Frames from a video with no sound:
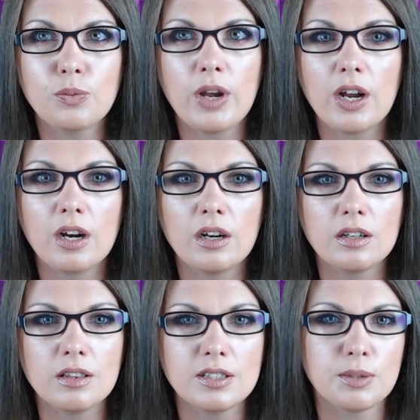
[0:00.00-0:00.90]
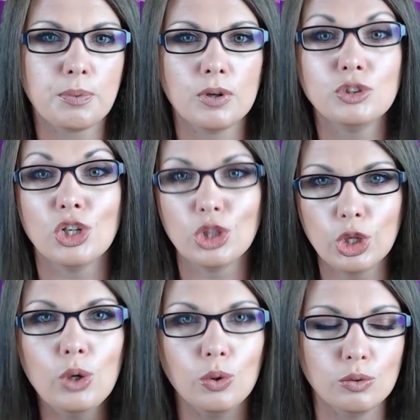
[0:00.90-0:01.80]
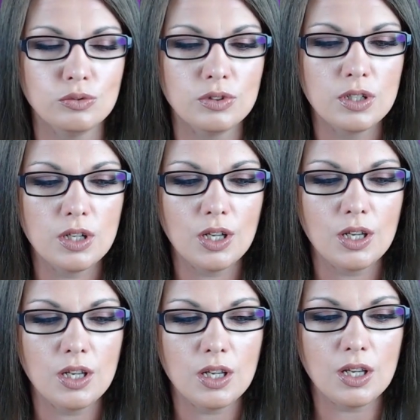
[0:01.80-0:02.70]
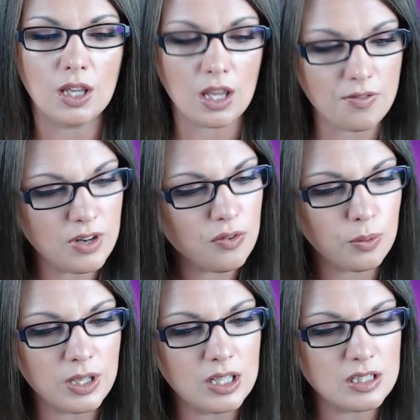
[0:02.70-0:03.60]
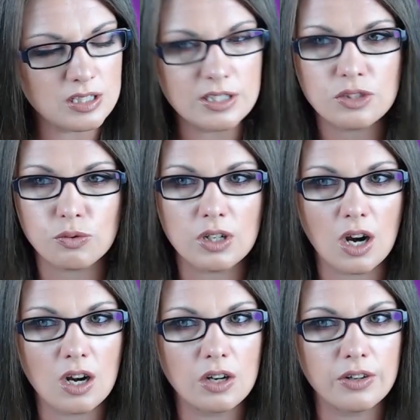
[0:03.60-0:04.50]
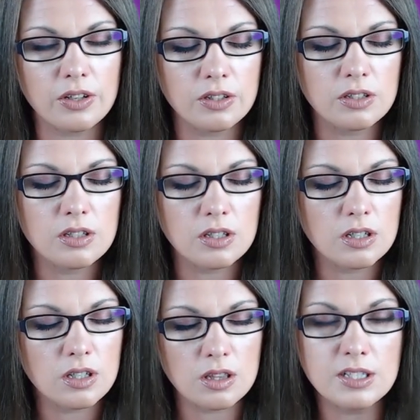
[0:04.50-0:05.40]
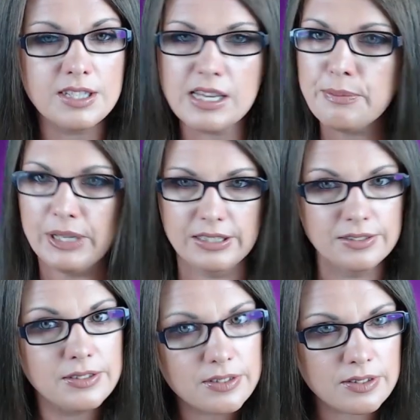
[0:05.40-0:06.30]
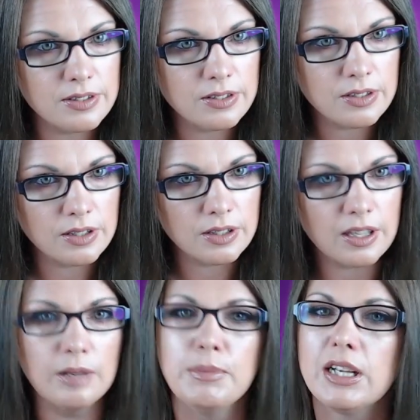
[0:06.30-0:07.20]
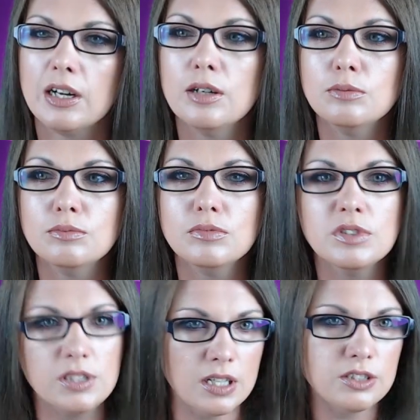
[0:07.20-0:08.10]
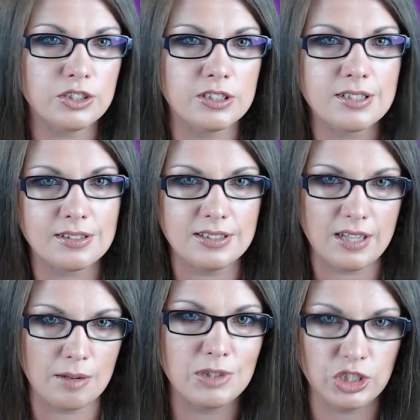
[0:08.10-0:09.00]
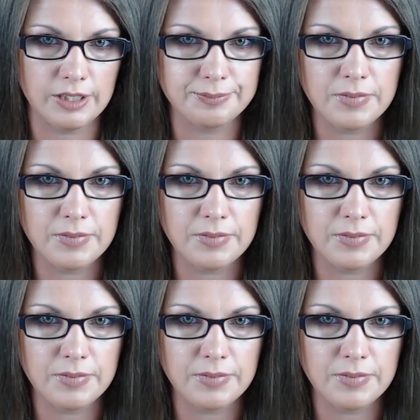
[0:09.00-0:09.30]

where this approach alone, even if we disregard the demons, can become dangerously damaging.